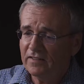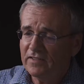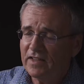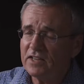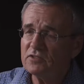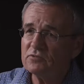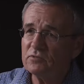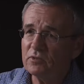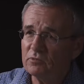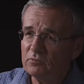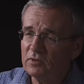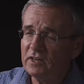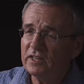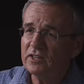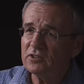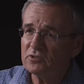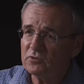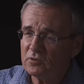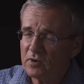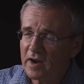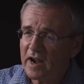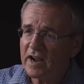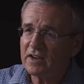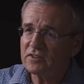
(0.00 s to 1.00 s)
That's what really
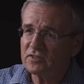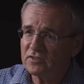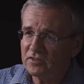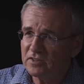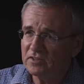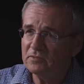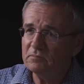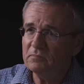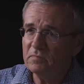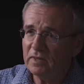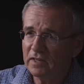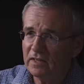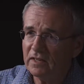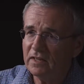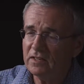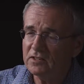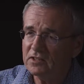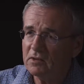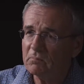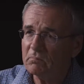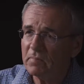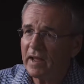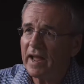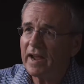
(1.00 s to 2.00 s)
attracted me
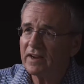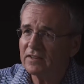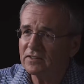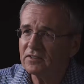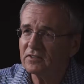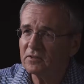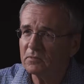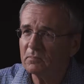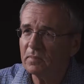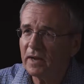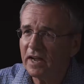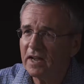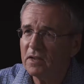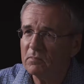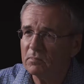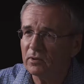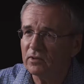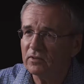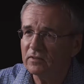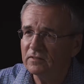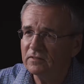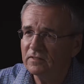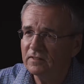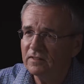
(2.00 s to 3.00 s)
to Back to the
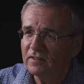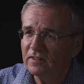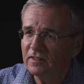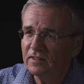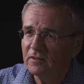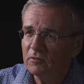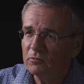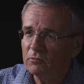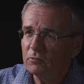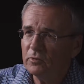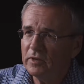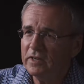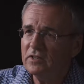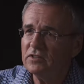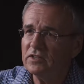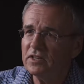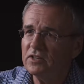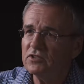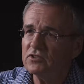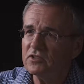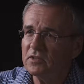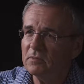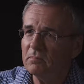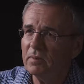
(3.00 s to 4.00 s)
Bible. Yeah. We
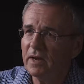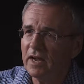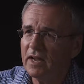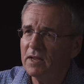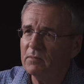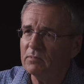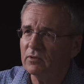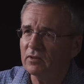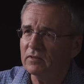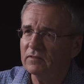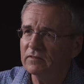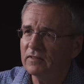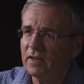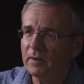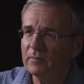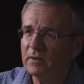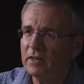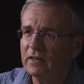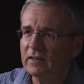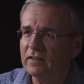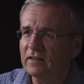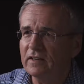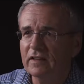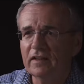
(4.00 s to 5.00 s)
teach the Bible. I
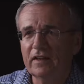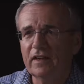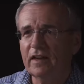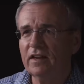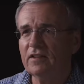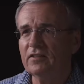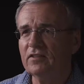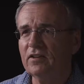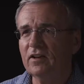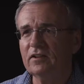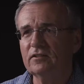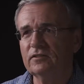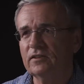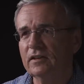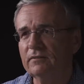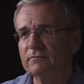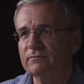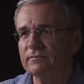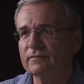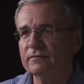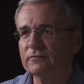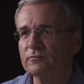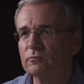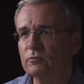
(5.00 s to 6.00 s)
mean, I thought, yeah,
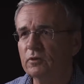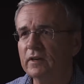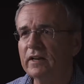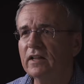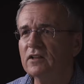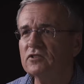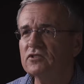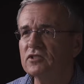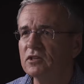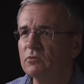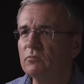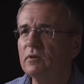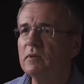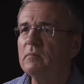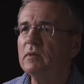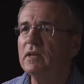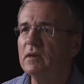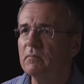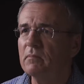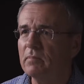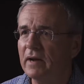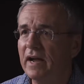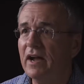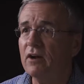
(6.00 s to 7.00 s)
what else can we
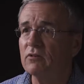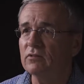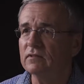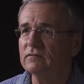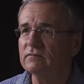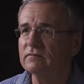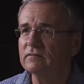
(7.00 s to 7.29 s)
be about?